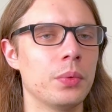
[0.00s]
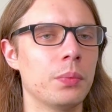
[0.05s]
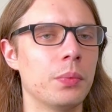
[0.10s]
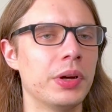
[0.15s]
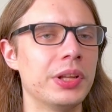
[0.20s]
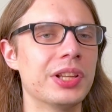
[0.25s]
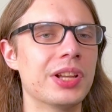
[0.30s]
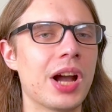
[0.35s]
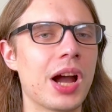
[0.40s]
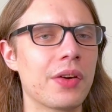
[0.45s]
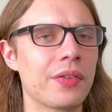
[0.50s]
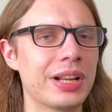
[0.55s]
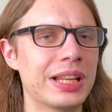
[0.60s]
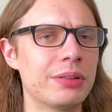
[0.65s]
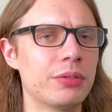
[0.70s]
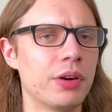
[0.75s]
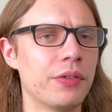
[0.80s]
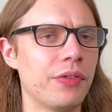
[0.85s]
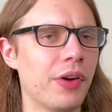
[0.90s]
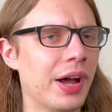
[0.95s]
While you can't
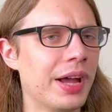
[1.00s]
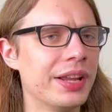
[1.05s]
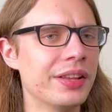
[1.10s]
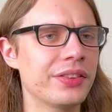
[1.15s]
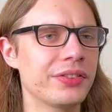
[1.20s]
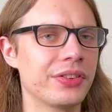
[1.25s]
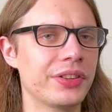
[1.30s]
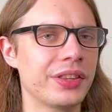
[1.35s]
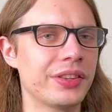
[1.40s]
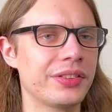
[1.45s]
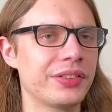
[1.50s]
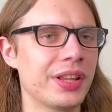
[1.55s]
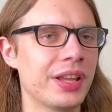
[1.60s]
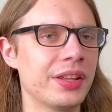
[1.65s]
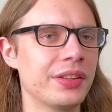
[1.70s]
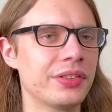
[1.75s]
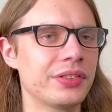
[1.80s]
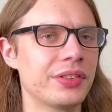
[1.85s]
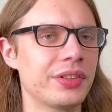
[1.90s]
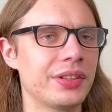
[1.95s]
really revise for this
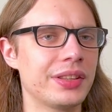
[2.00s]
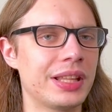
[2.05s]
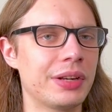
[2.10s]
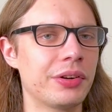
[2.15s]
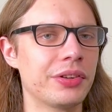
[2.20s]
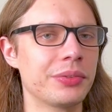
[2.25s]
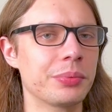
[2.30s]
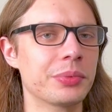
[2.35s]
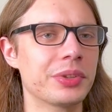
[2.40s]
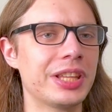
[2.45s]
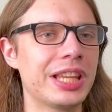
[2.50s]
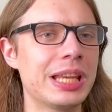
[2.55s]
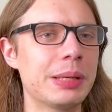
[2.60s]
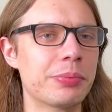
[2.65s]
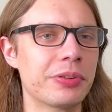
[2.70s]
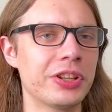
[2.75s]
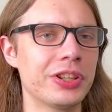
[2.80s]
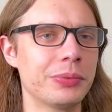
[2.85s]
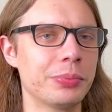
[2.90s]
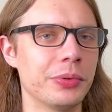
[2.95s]
test, there are some
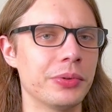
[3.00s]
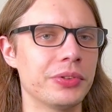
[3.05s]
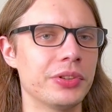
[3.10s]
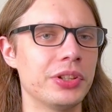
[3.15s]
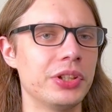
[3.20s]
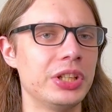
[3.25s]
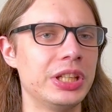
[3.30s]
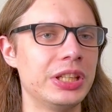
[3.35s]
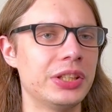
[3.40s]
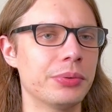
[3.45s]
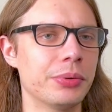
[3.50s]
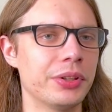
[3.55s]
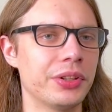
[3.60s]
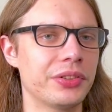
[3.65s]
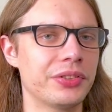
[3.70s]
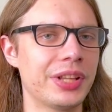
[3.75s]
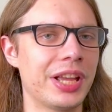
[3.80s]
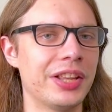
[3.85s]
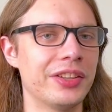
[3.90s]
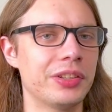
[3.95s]
key principles that you need to
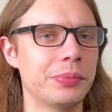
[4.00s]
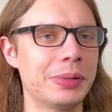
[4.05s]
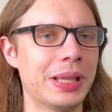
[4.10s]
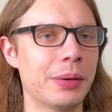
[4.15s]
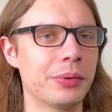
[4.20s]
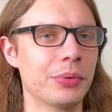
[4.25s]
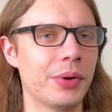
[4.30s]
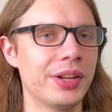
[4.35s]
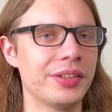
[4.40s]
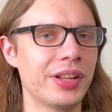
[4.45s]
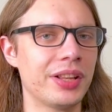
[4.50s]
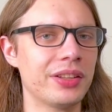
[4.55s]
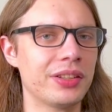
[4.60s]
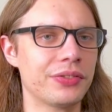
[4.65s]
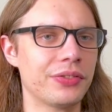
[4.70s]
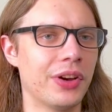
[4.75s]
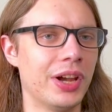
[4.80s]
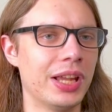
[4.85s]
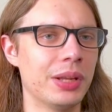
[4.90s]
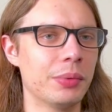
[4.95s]
understand to be able to
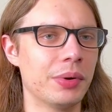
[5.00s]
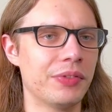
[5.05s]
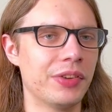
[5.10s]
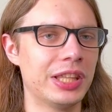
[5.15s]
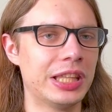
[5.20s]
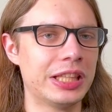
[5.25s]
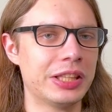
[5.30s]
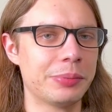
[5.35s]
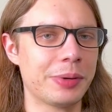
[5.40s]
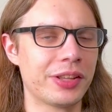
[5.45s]
identify within these